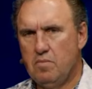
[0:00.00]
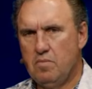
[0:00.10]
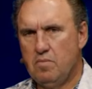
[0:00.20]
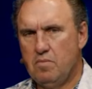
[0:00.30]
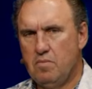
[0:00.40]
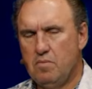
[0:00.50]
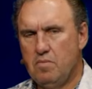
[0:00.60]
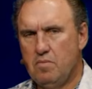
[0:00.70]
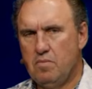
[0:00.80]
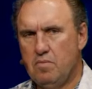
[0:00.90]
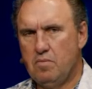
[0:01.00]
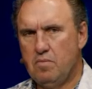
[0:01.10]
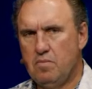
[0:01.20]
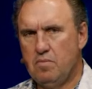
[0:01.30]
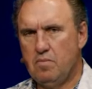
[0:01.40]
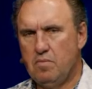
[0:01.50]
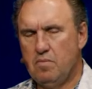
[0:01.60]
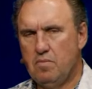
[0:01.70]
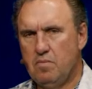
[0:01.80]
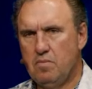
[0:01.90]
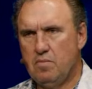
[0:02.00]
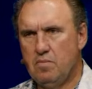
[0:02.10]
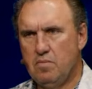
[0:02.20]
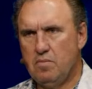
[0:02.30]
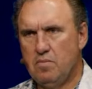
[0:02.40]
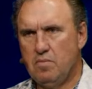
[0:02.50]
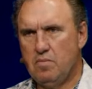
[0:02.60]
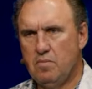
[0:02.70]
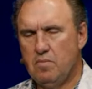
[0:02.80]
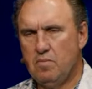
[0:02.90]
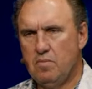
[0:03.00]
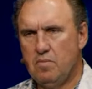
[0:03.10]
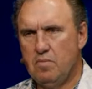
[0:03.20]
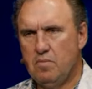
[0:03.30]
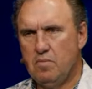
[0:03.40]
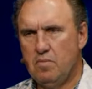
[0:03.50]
The person shown says nothing.